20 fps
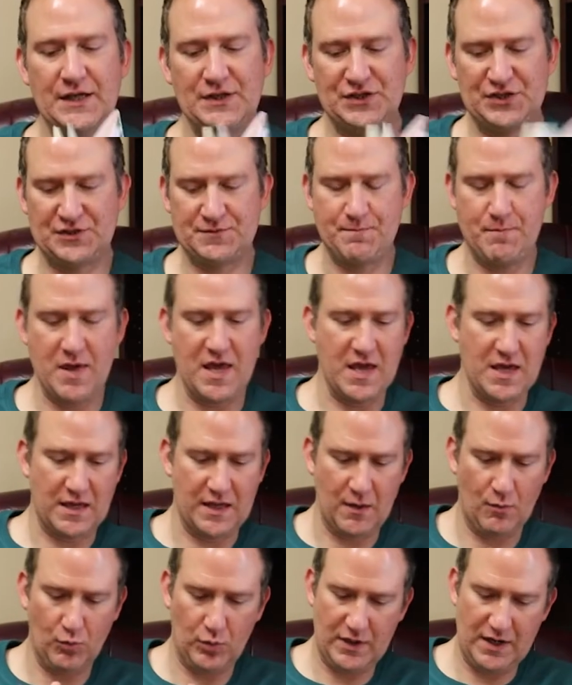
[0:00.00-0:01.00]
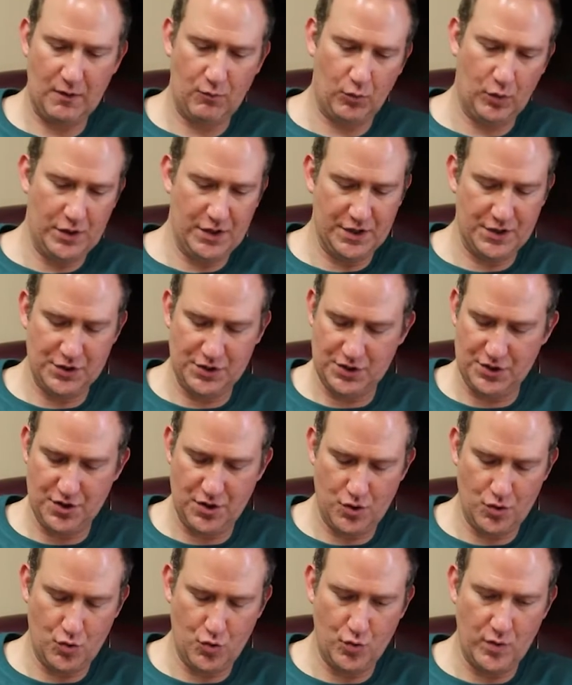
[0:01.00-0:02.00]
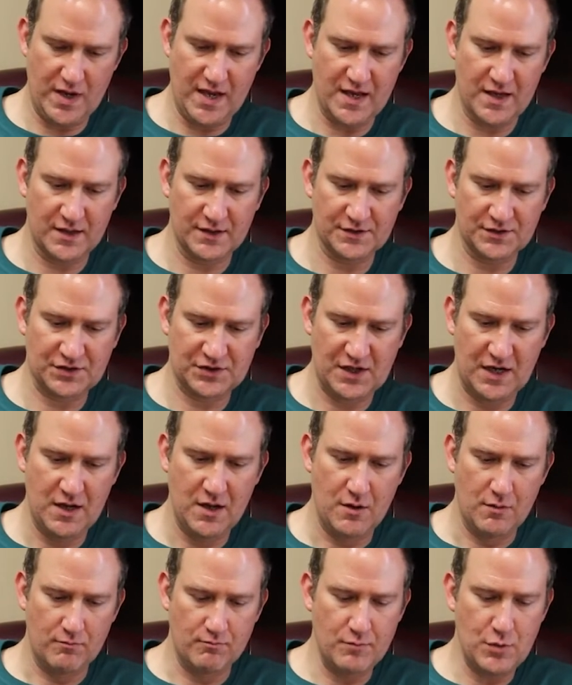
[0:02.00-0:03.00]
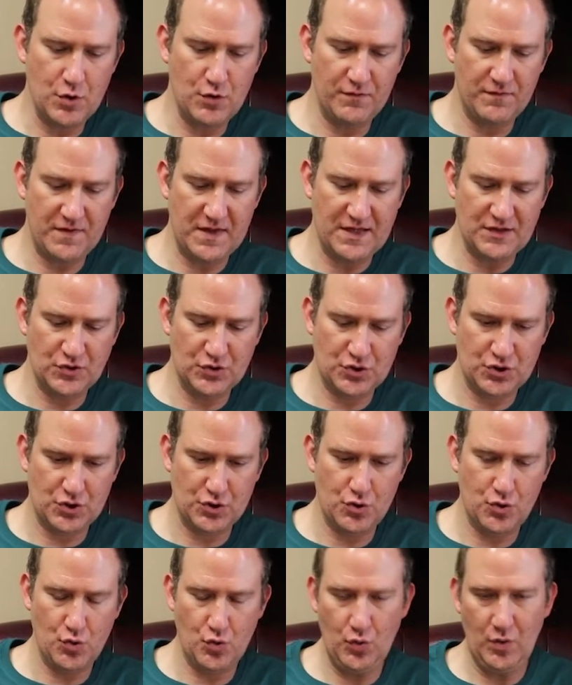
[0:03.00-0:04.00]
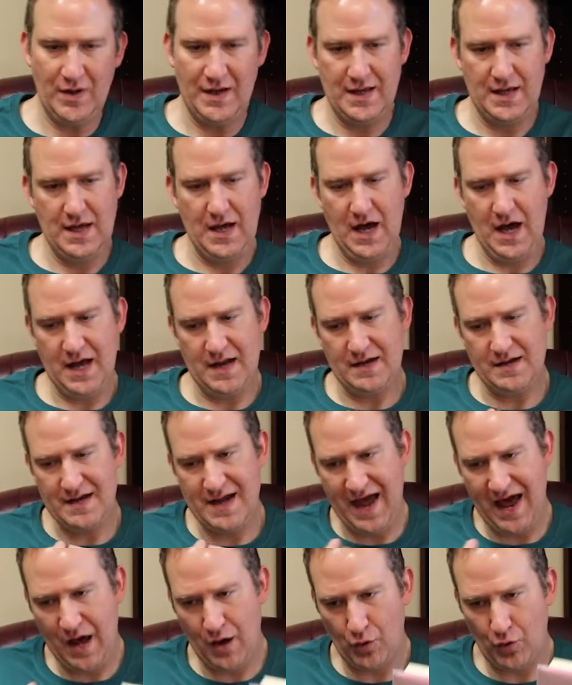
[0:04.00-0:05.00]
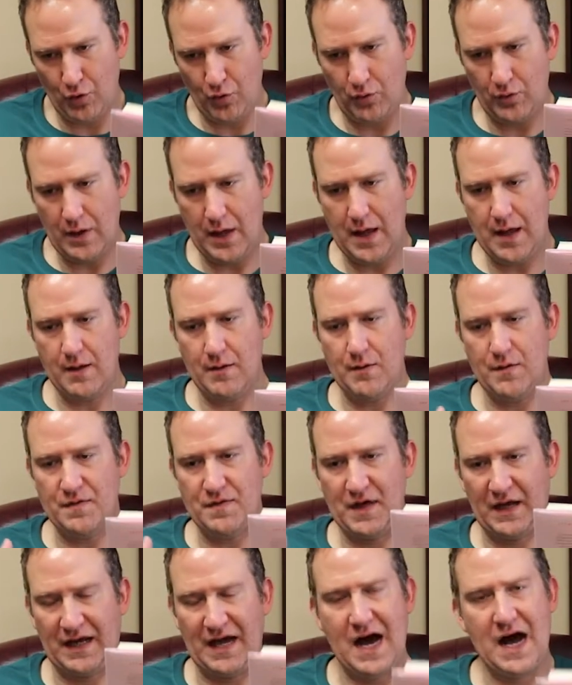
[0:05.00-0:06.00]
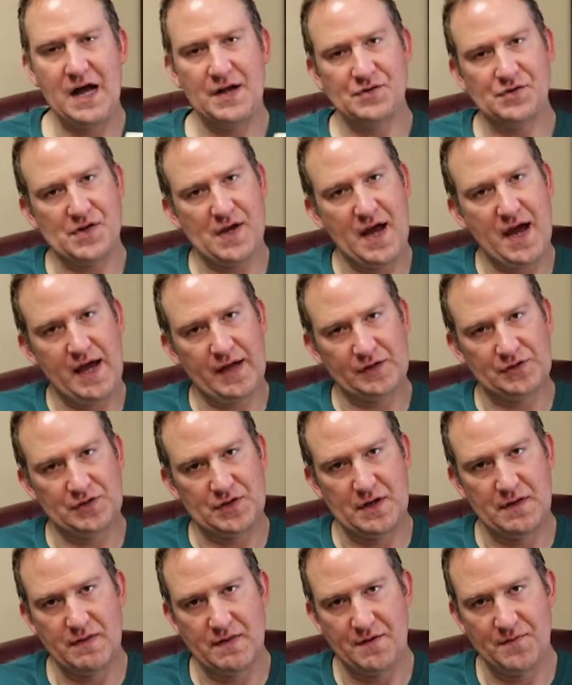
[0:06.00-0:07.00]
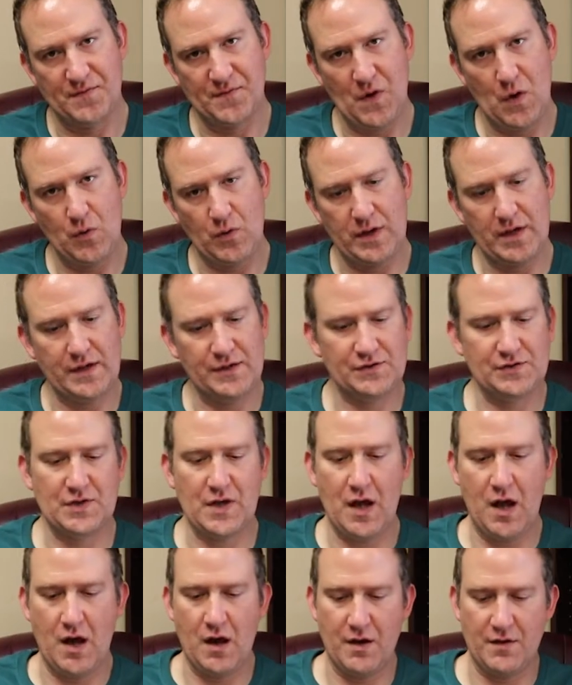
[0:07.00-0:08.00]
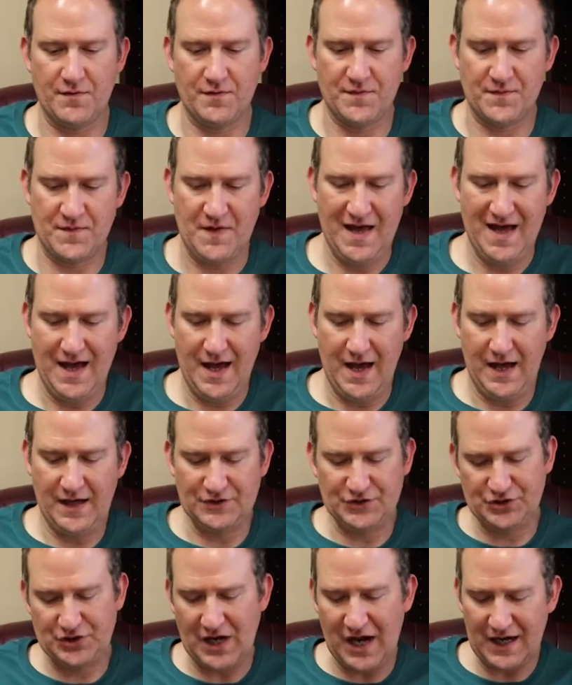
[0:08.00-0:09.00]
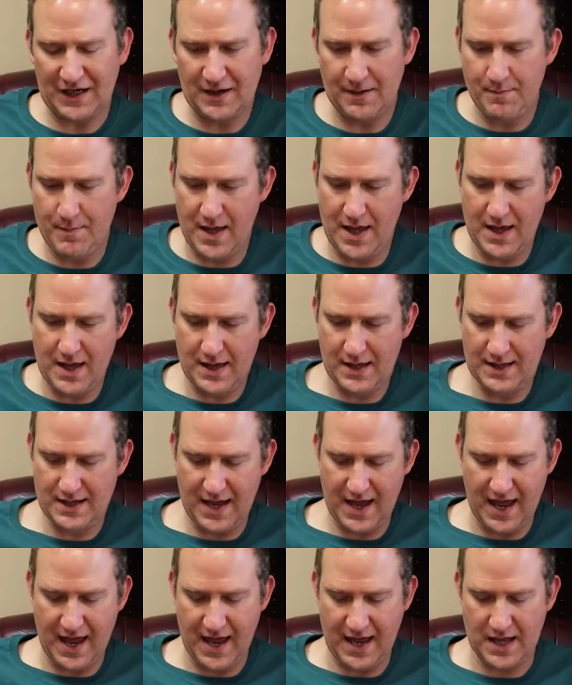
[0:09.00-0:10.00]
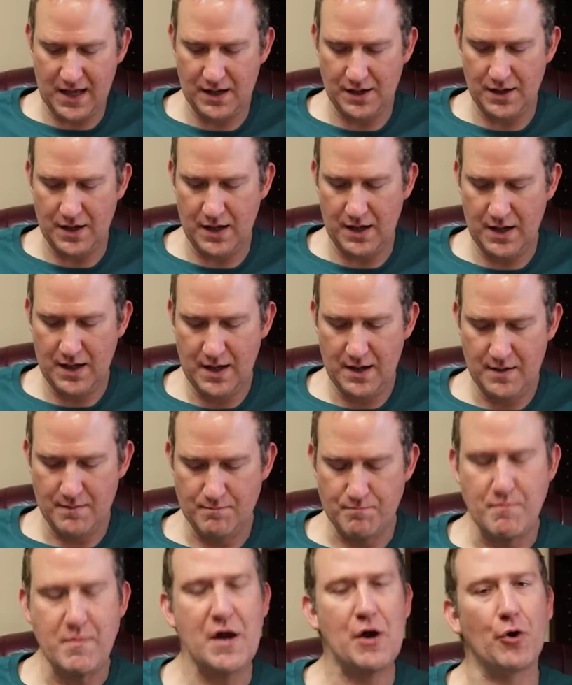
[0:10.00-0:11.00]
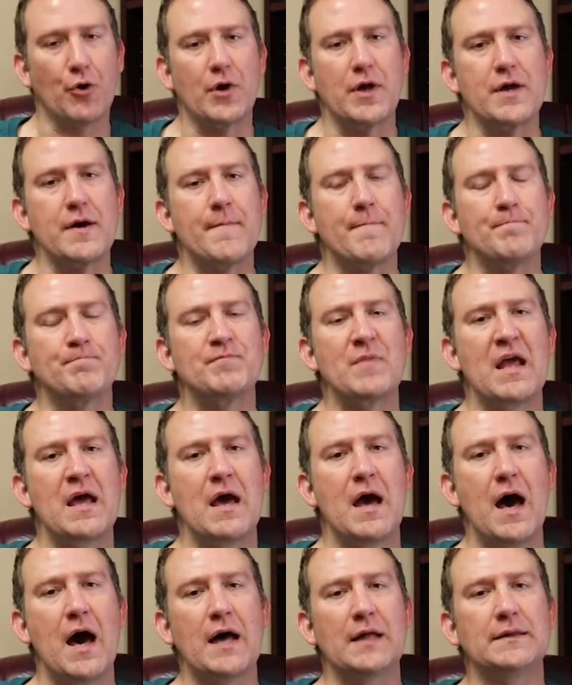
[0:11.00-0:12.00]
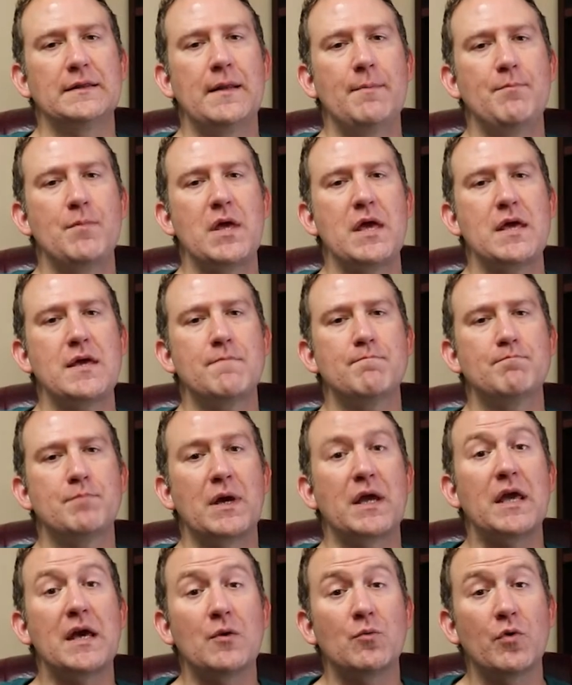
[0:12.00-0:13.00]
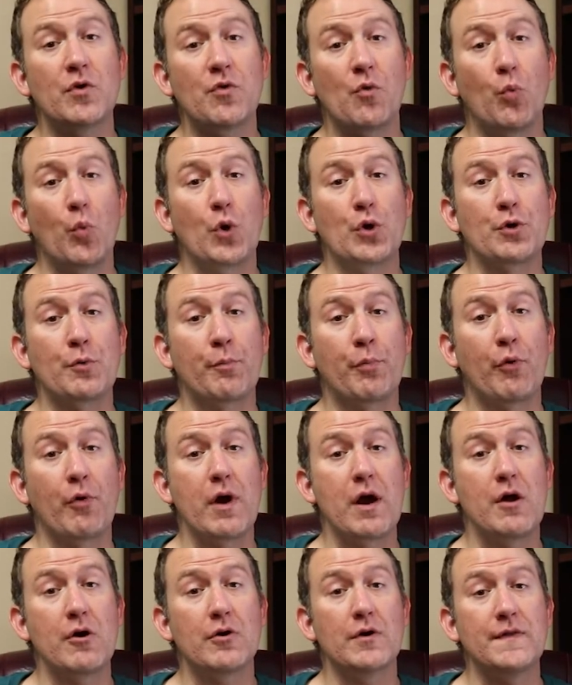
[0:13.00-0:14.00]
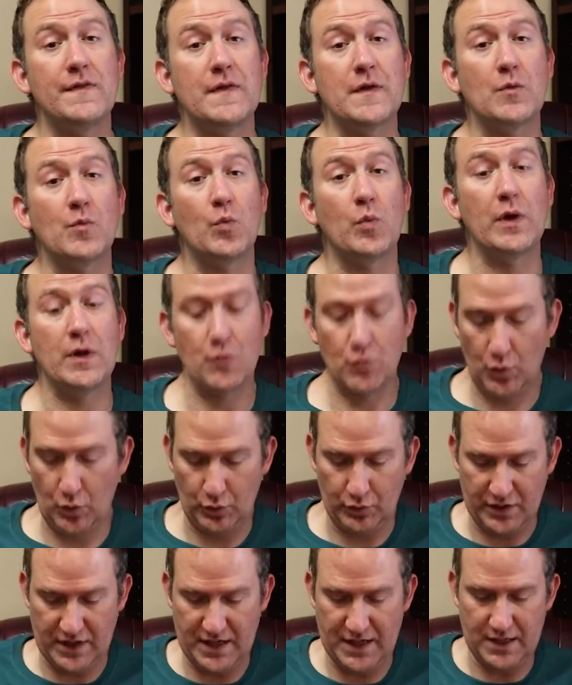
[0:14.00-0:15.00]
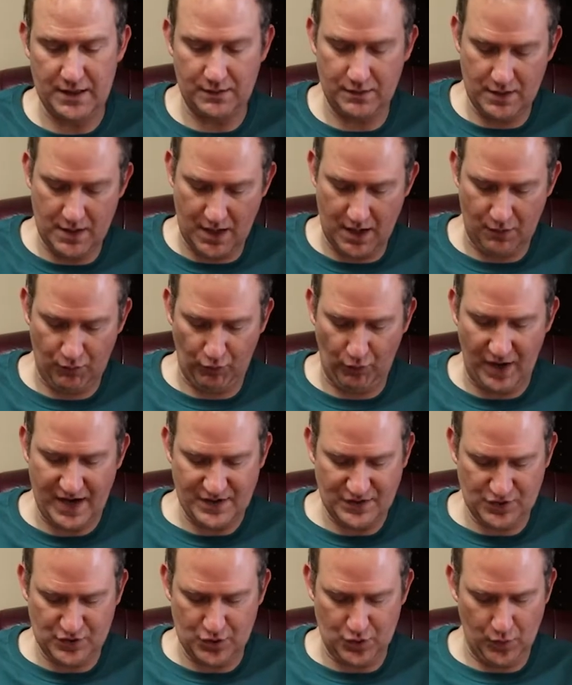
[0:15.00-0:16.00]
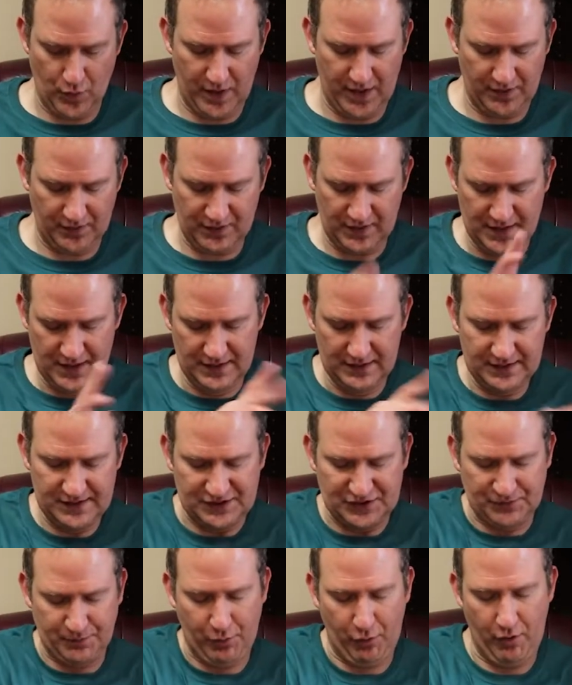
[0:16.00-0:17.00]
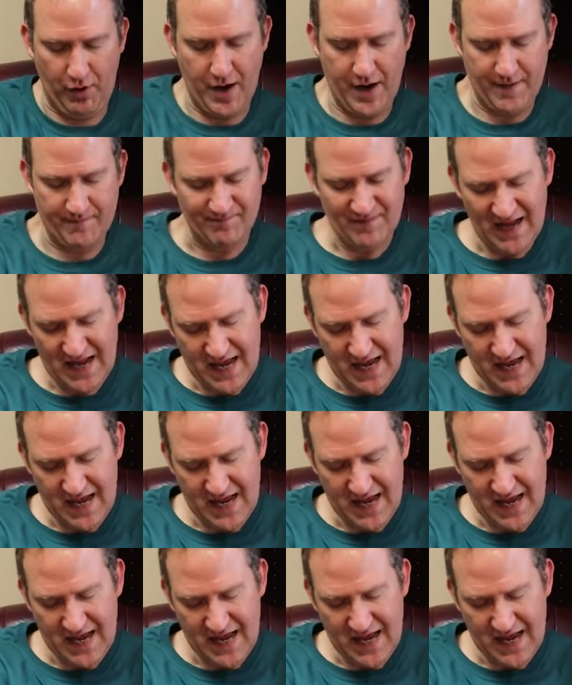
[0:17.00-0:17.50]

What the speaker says: Speak. And what I wanted to do is move into now the context and the focus of Jochebed and Miriam. Let me begin with a word of prayer and then we will get right to it. Let's pray.